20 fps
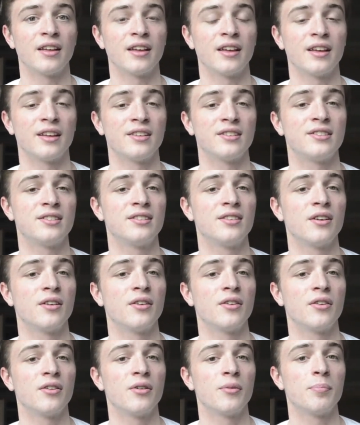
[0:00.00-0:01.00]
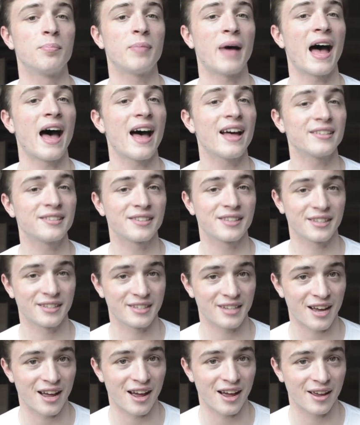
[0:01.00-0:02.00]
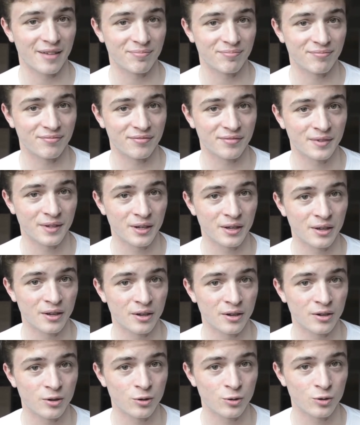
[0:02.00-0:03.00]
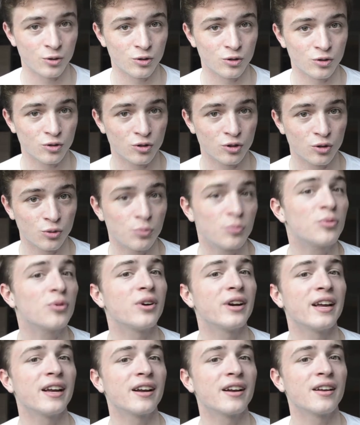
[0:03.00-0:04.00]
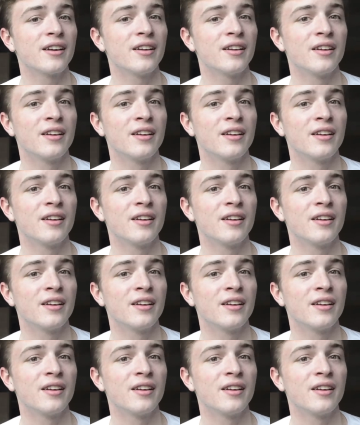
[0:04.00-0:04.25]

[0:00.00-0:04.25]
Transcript: is past the time to bring